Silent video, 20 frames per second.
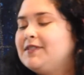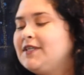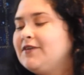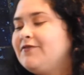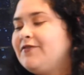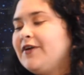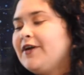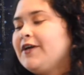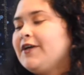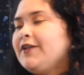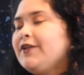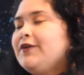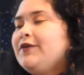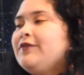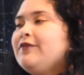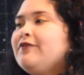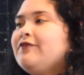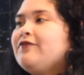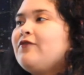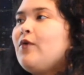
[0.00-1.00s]
to
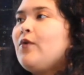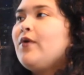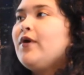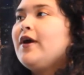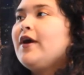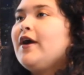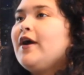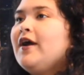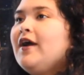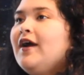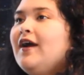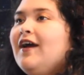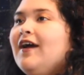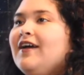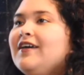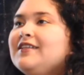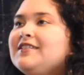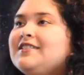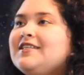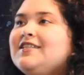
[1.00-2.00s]
Fairyloot
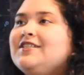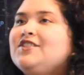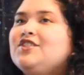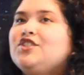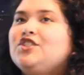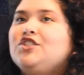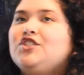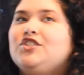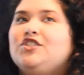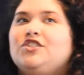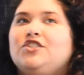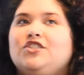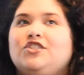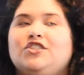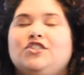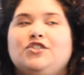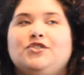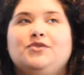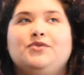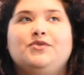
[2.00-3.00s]
since
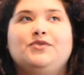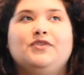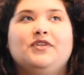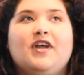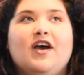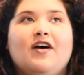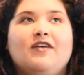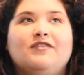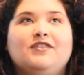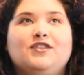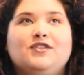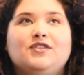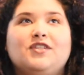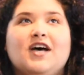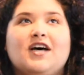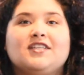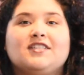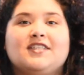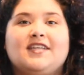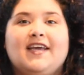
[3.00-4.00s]
June of
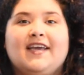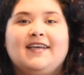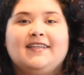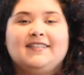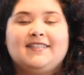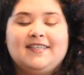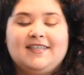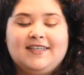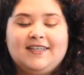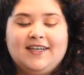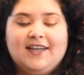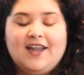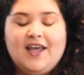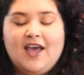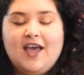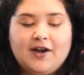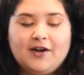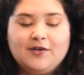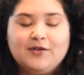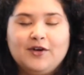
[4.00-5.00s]
2018.
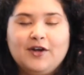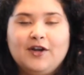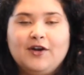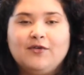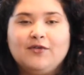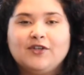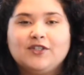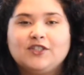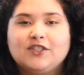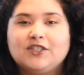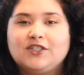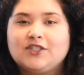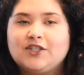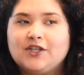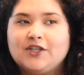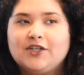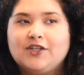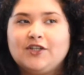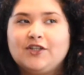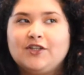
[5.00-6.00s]
It originally
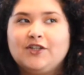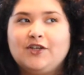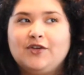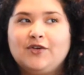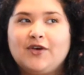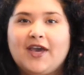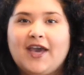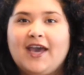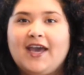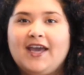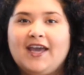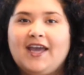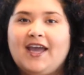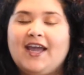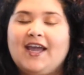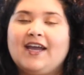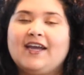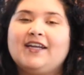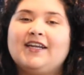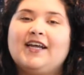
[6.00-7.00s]
started in the UK
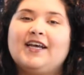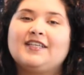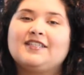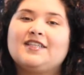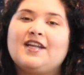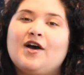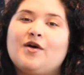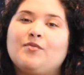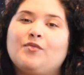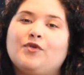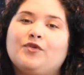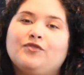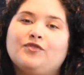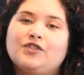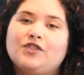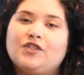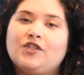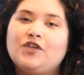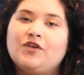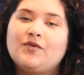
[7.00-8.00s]
and has now moved
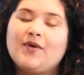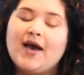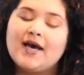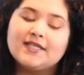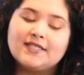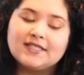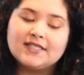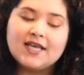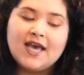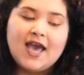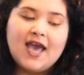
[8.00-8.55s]
to the US,